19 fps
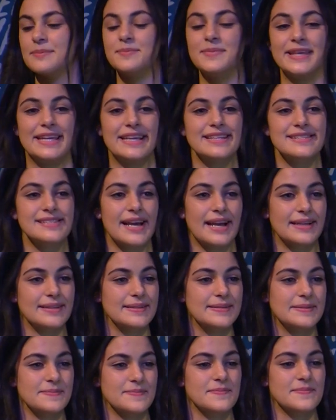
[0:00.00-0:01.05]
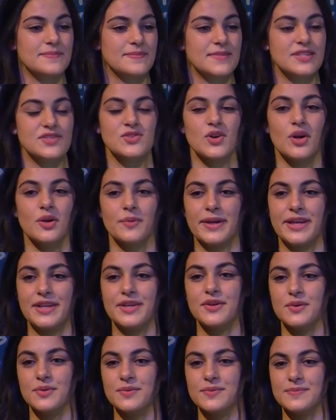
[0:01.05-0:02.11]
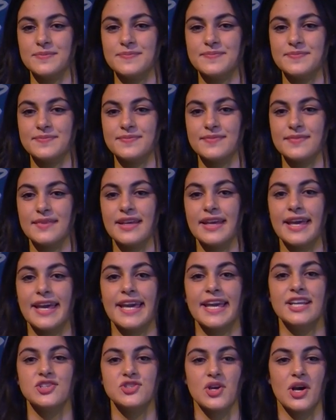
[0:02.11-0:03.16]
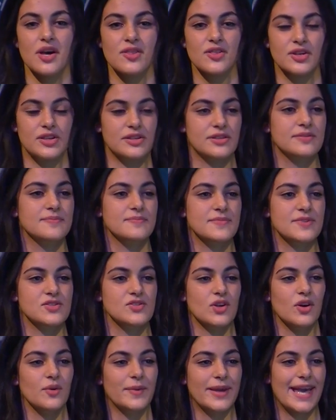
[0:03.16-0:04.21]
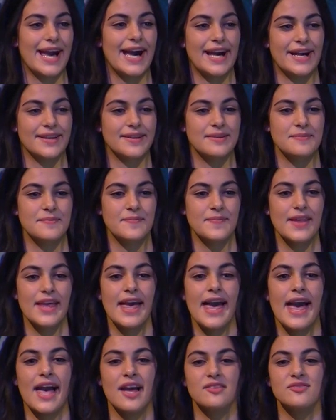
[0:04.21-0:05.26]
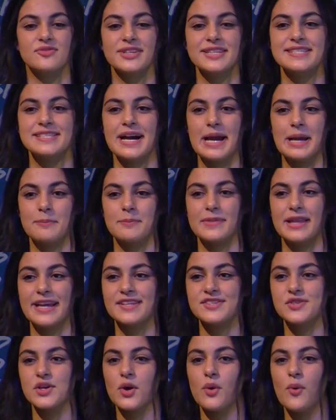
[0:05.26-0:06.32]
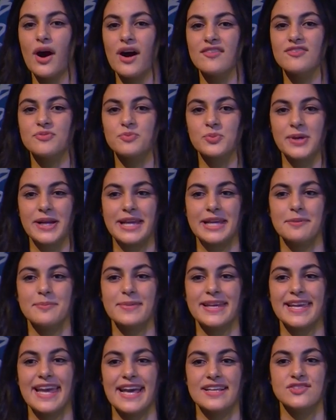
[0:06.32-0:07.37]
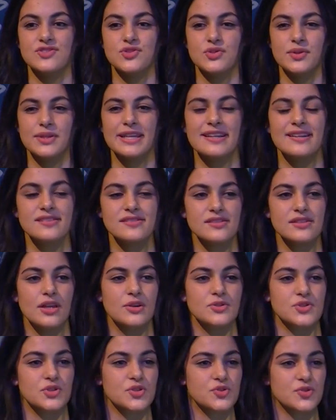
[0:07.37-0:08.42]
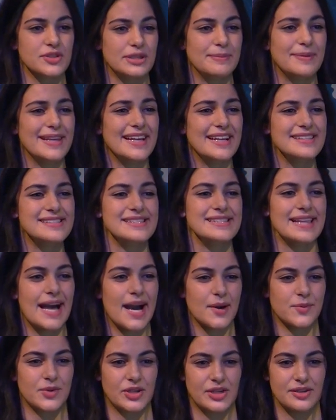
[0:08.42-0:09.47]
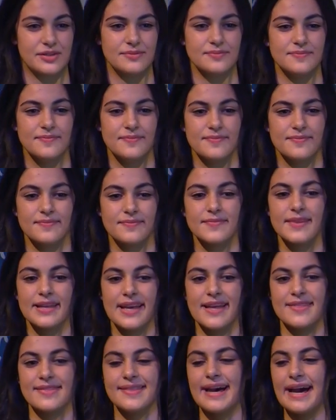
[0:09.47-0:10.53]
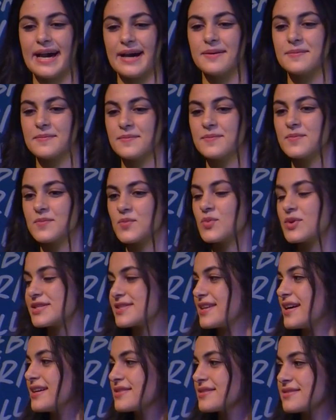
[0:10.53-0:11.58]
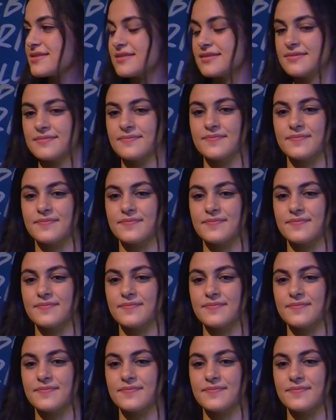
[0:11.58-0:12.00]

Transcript: Being silent is all we knew. Each other is all we had. Every time lights go off, praying begins, shooting gets closer, screaming gets louder, and that was us.